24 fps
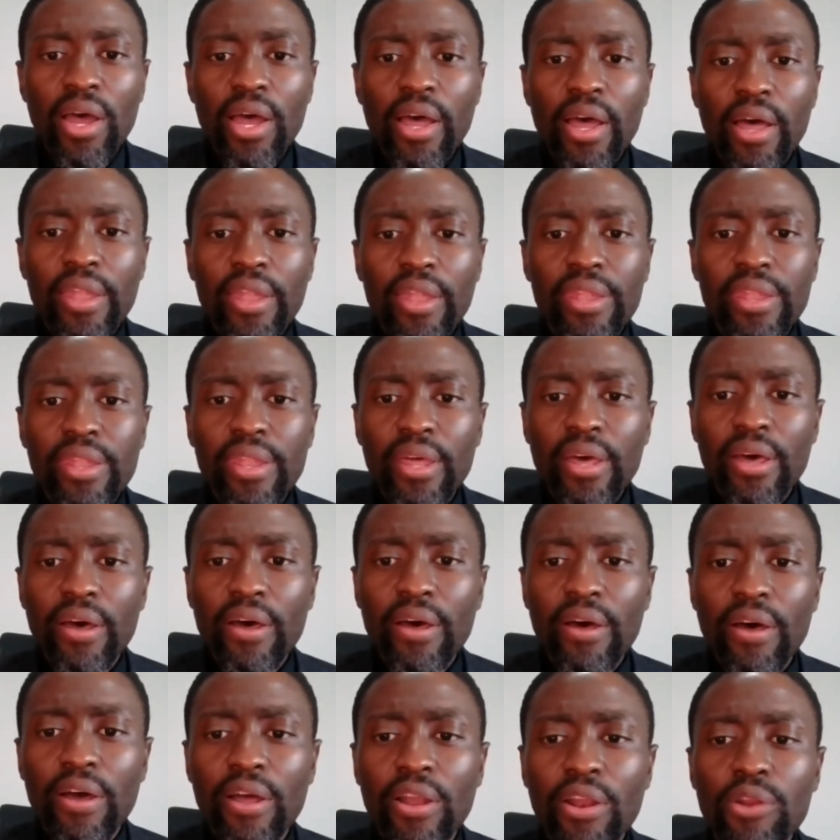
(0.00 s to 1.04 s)
And
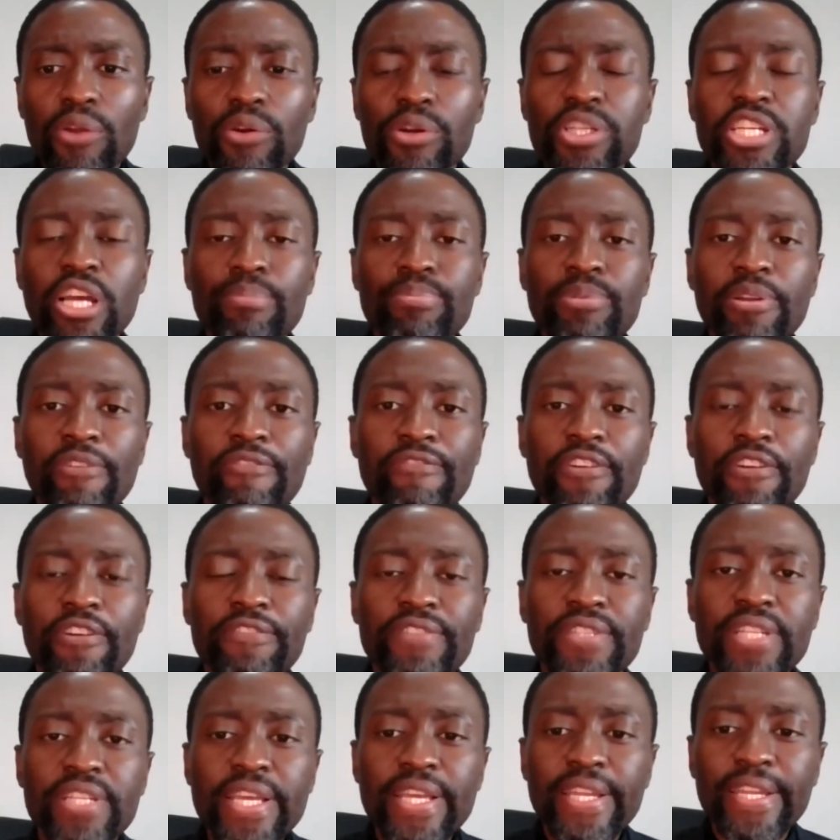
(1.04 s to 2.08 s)
uh, Luke chapter
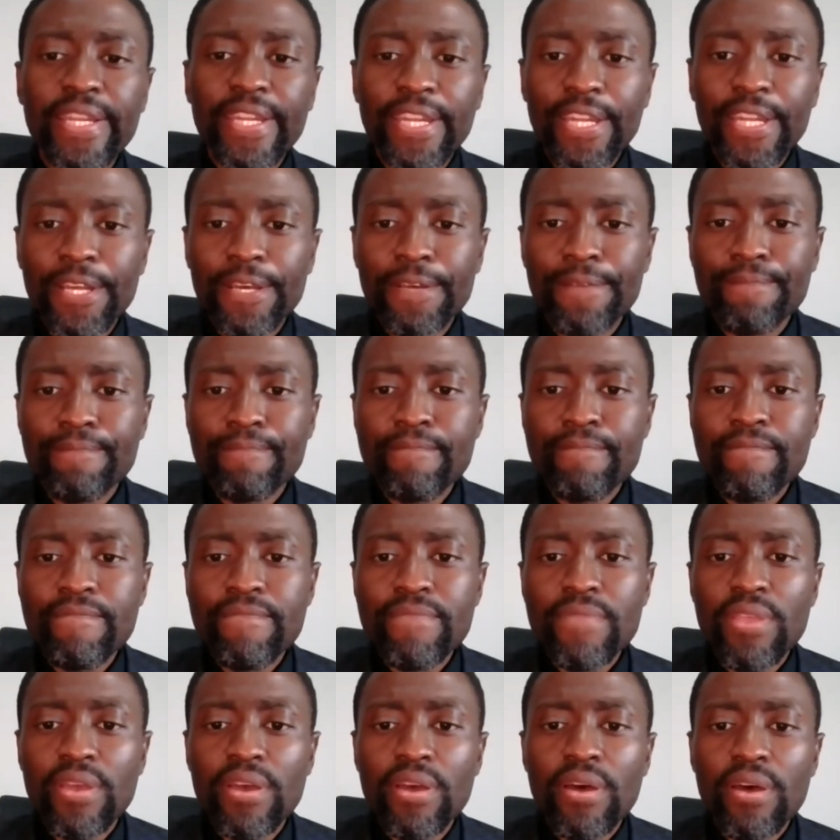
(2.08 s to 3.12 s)
15.
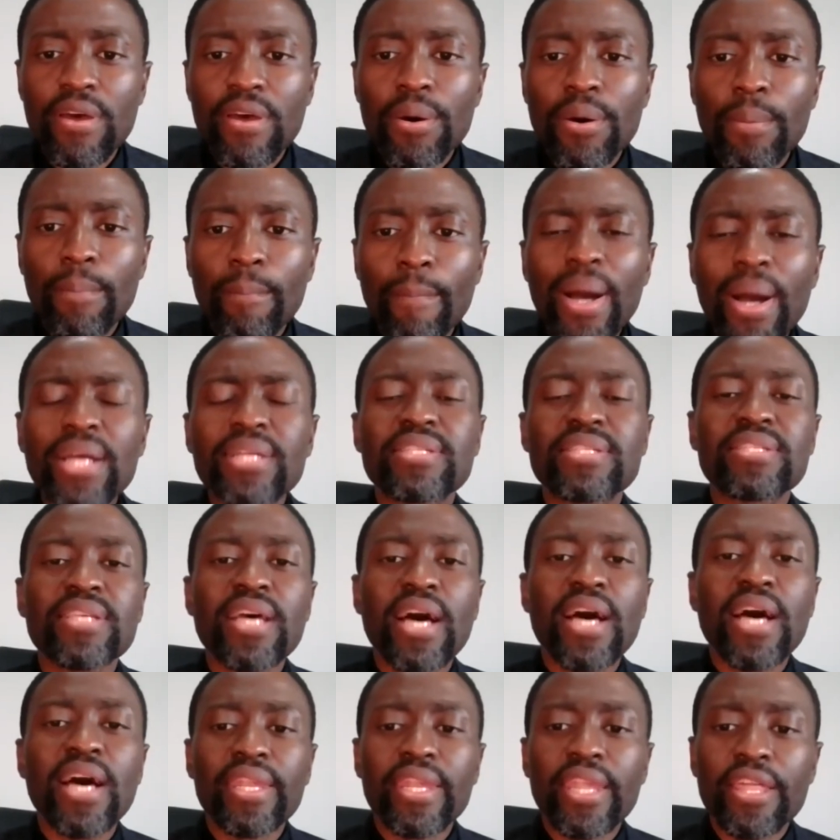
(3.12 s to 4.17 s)
My
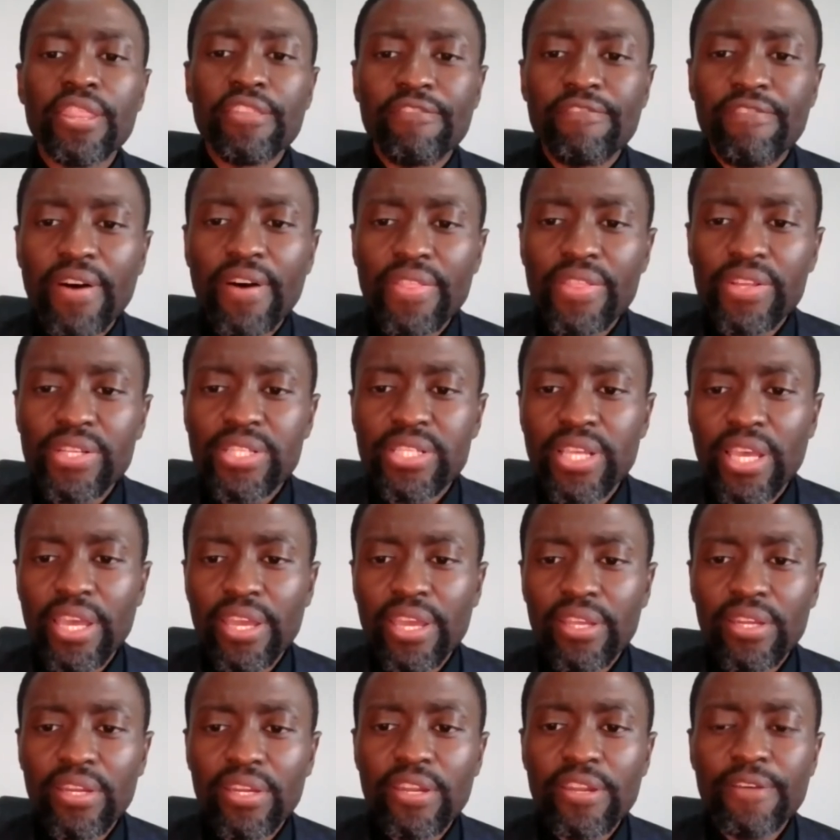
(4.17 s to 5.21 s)
son, the father
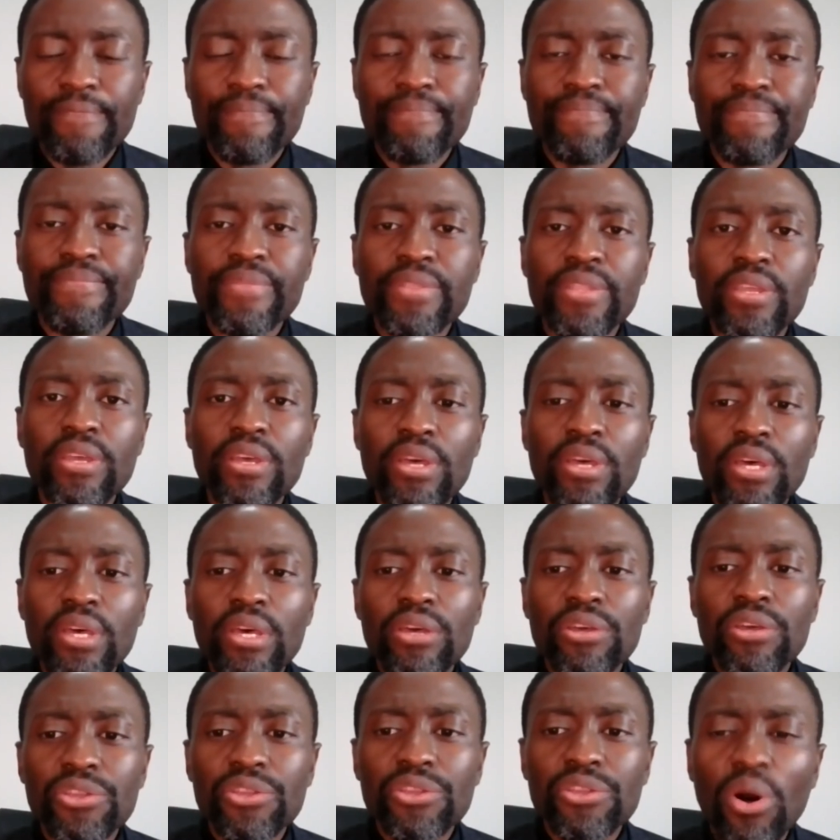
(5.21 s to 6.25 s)
said,
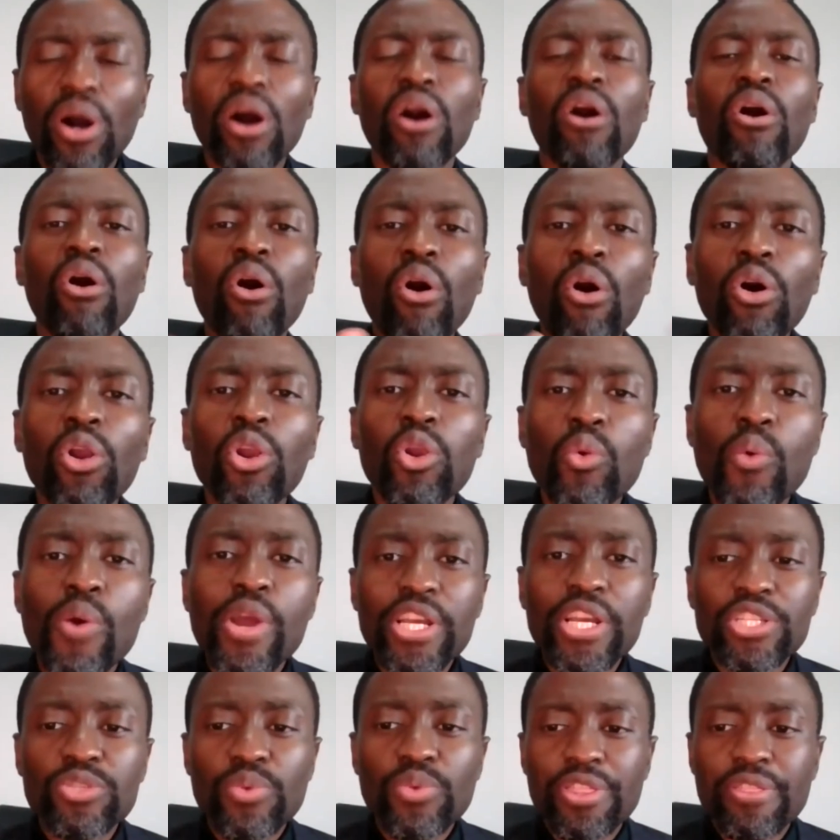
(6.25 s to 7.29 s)
You are
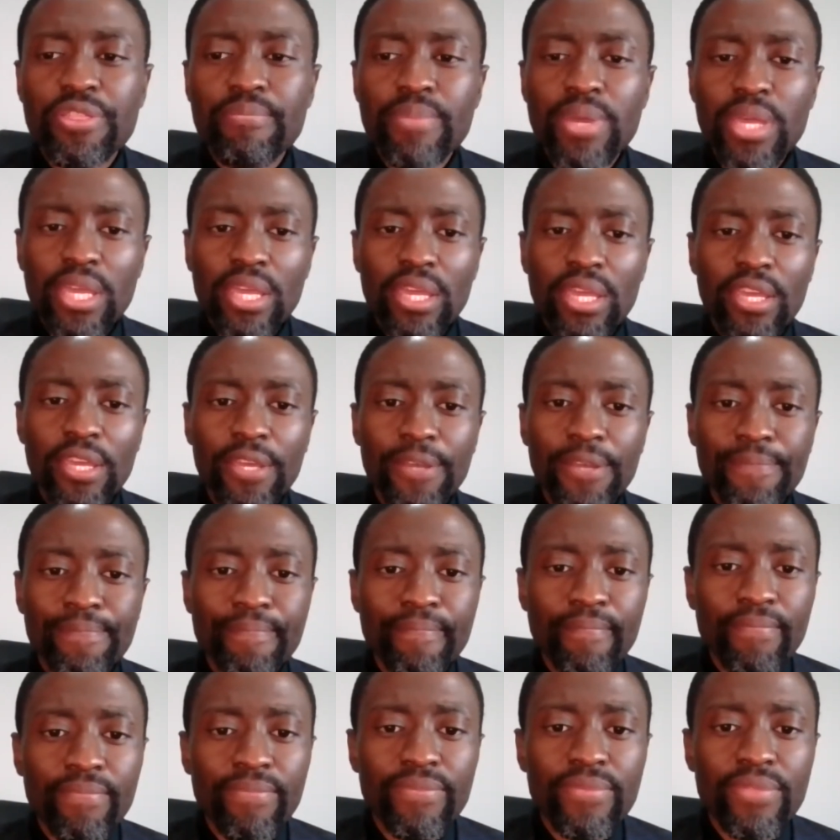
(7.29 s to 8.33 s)
always with me,
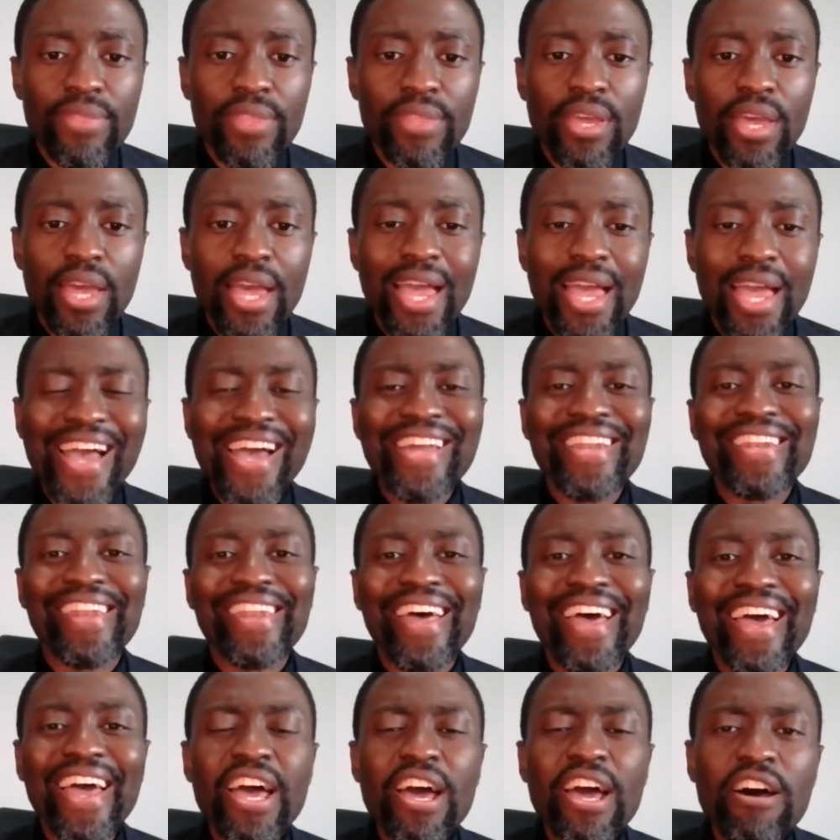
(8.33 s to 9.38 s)

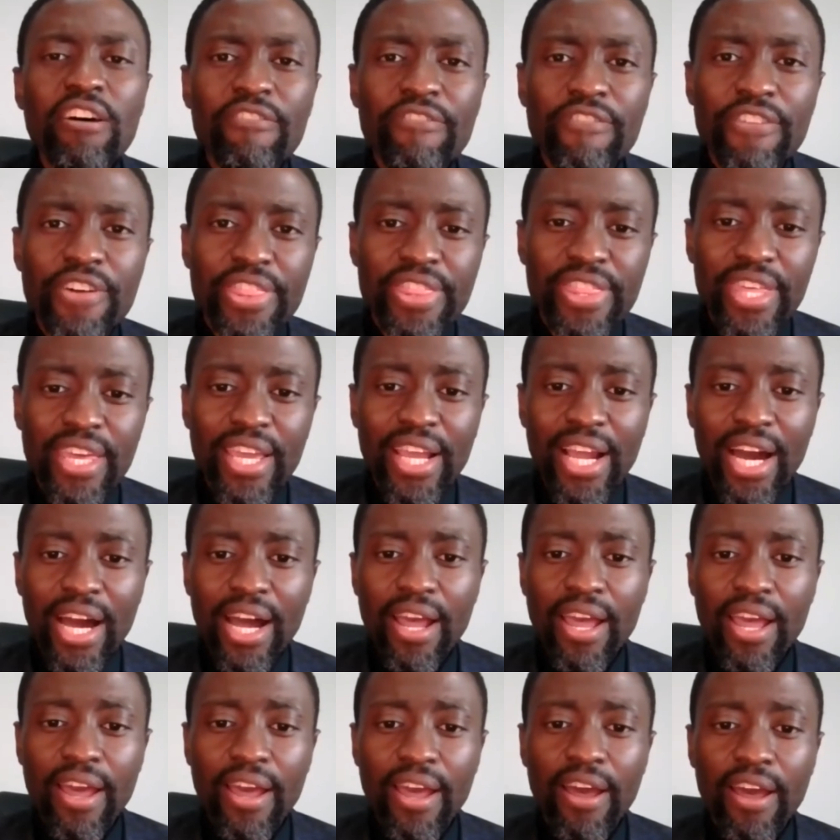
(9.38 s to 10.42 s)
and everything
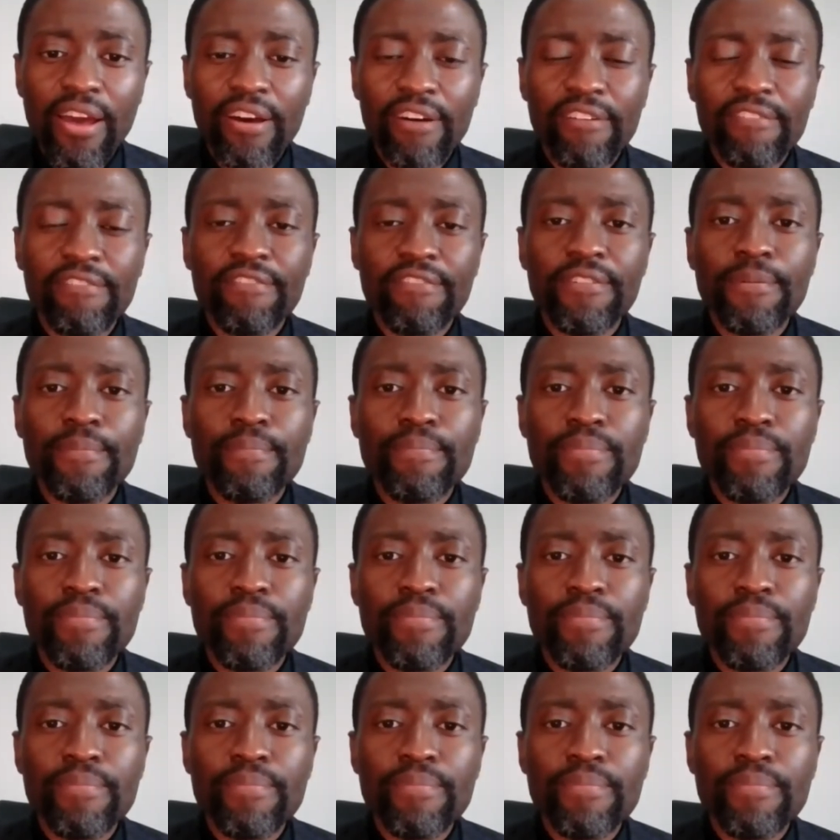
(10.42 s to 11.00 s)
I have